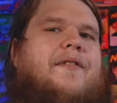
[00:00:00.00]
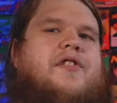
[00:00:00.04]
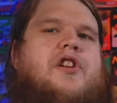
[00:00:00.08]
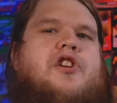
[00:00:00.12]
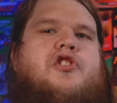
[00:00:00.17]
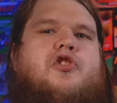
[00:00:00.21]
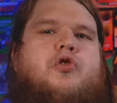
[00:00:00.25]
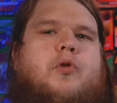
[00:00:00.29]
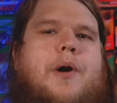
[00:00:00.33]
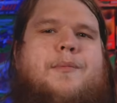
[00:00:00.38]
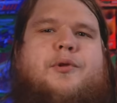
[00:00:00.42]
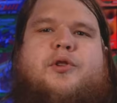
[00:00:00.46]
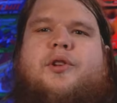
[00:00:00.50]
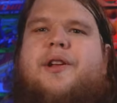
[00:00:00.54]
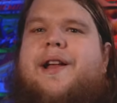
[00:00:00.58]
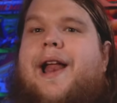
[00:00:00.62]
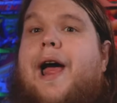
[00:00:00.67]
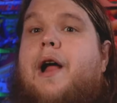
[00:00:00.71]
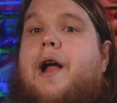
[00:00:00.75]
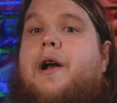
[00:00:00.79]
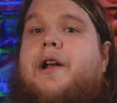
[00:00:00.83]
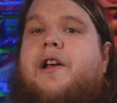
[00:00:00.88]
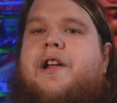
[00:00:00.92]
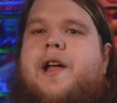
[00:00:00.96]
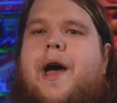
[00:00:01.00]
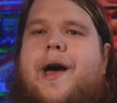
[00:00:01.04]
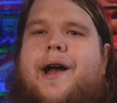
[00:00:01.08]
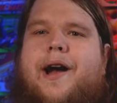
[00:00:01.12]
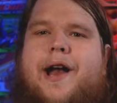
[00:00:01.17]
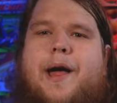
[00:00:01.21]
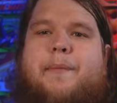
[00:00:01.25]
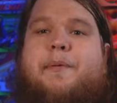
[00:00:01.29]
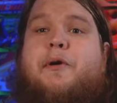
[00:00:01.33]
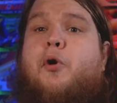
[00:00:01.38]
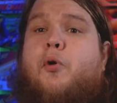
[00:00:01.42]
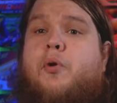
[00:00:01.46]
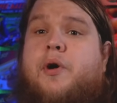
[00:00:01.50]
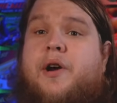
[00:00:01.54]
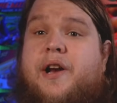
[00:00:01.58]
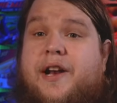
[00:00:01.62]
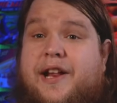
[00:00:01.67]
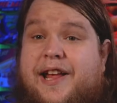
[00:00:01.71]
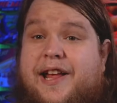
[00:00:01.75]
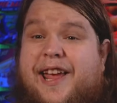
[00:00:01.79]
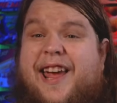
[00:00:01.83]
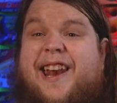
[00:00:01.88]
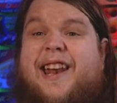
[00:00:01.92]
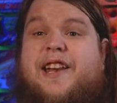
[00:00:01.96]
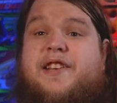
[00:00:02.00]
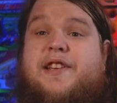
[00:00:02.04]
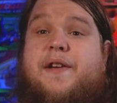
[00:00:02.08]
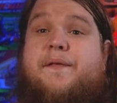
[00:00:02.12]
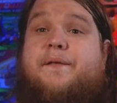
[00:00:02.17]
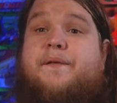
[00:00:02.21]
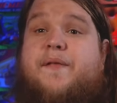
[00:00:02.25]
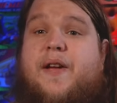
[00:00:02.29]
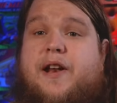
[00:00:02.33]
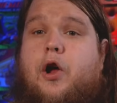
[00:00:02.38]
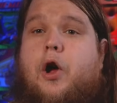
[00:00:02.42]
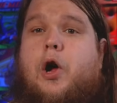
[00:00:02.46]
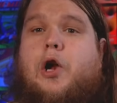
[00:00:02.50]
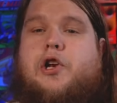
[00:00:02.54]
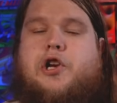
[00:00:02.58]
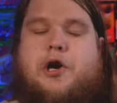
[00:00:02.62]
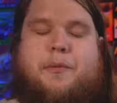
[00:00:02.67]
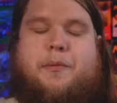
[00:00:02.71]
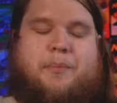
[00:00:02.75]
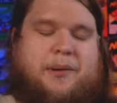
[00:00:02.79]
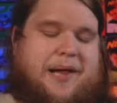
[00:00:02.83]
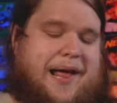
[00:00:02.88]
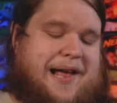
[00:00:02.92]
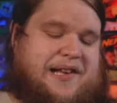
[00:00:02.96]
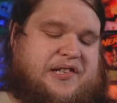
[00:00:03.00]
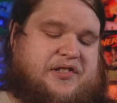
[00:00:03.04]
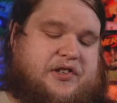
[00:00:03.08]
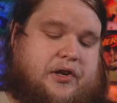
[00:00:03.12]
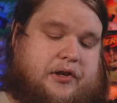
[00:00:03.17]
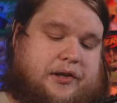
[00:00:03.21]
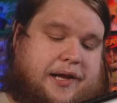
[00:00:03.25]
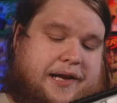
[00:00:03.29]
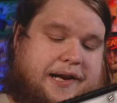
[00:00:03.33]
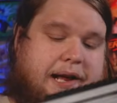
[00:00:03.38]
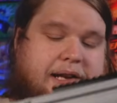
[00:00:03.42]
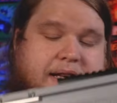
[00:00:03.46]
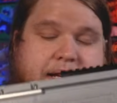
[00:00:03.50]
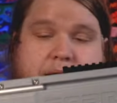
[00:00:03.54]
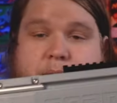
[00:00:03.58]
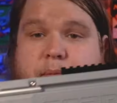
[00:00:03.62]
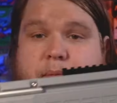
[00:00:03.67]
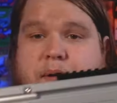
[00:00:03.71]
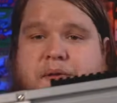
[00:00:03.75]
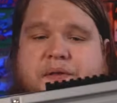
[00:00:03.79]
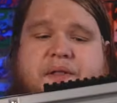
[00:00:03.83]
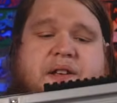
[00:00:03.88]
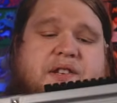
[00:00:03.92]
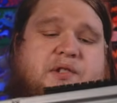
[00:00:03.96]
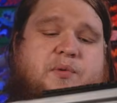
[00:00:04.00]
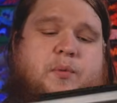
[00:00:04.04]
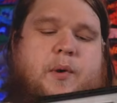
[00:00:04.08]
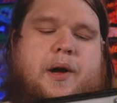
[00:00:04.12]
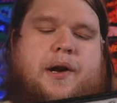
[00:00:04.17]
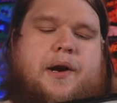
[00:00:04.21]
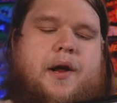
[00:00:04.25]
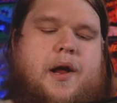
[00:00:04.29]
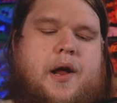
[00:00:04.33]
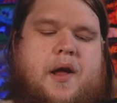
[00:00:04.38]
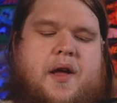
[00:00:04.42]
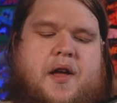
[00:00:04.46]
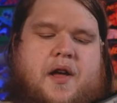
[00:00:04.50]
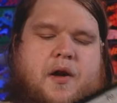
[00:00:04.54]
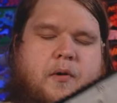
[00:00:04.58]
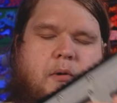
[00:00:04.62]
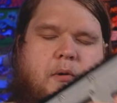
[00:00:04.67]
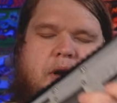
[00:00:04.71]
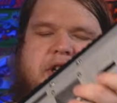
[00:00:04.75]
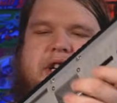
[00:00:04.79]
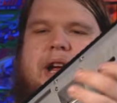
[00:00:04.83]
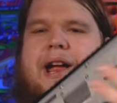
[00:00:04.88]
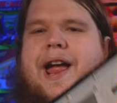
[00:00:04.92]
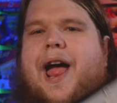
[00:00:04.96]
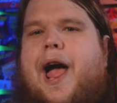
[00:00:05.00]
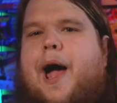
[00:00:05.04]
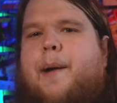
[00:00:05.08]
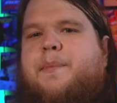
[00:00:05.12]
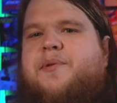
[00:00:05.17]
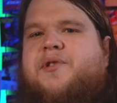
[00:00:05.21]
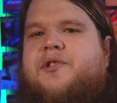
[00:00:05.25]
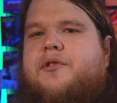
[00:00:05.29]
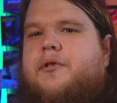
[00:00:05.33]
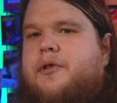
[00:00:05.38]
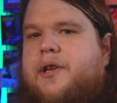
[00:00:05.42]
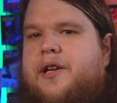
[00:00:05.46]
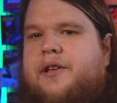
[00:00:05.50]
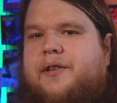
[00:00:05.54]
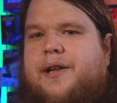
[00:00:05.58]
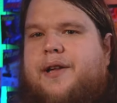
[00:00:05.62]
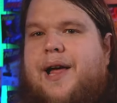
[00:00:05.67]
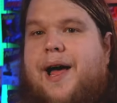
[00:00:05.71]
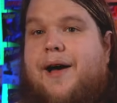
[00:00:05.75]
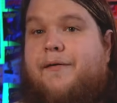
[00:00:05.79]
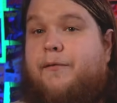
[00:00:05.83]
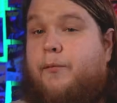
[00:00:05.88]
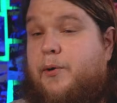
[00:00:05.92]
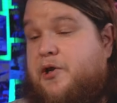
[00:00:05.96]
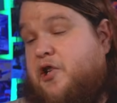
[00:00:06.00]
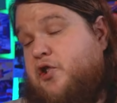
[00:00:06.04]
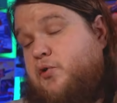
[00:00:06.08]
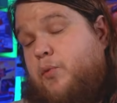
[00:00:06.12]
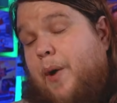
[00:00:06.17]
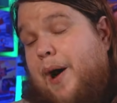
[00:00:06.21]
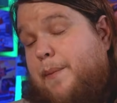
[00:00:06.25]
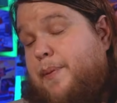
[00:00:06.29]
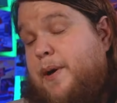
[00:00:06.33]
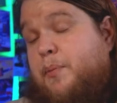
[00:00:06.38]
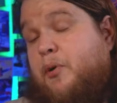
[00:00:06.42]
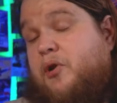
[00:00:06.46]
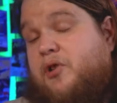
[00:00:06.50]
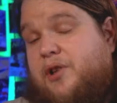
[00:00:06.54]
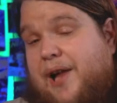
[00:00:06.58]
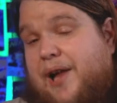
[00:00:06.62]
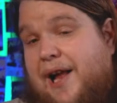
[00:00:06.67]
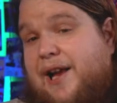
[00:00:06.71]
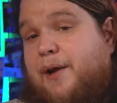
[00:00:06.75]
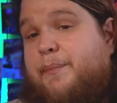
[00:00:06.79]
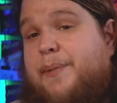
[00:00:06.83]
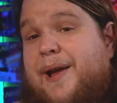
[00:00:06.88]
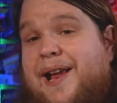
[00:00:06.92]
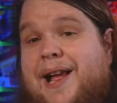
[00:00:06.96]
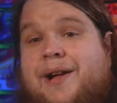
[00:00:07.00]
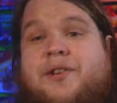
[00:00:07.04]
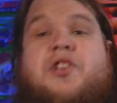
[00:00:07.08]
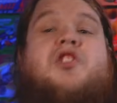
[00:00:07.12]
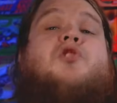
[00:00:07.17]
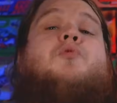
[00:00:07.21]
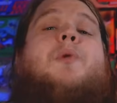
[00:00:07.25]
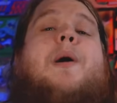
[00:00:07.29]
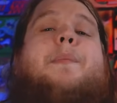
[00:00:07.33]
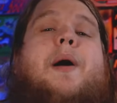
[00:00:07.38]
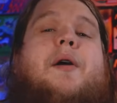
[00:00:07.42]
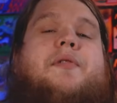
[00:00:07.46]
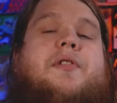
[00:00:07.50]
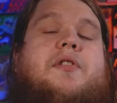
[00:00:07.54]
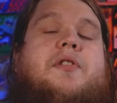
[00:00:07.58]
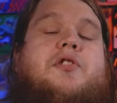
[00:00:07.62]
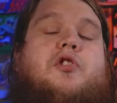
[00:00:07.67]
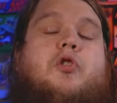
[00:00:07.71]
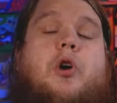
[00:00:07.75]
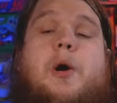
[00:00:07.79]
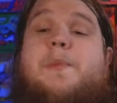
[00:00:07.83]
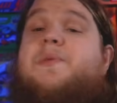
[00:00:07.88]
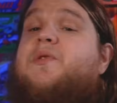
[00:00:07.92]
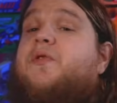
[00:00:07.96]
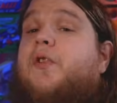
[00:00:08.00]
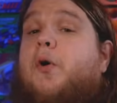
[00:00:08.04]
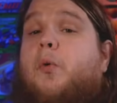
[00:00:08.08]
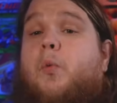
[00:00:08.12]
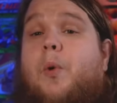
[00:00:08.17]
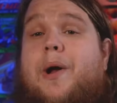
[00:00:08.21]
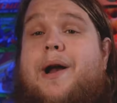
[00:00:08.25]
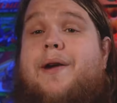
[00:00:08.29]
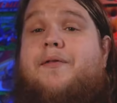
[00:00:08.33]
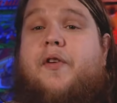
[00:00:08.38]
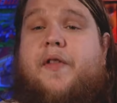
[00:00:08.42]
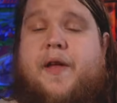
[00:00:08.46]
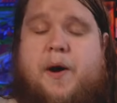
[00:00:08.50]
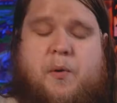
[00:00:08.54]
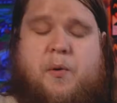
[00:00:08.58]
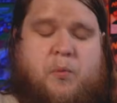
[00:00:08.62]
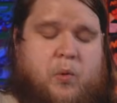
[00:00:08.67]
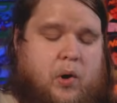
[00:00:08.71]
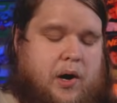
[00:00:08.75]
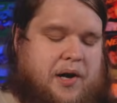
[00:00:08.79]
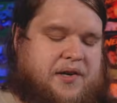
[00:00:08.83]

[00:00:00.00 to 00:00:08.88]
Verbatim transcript: have to Dremel it out and cut it up in order to get it to fit on your blaster like I did with this one, which I absolutely love, which is why people like being able to swap out those grips for whatever they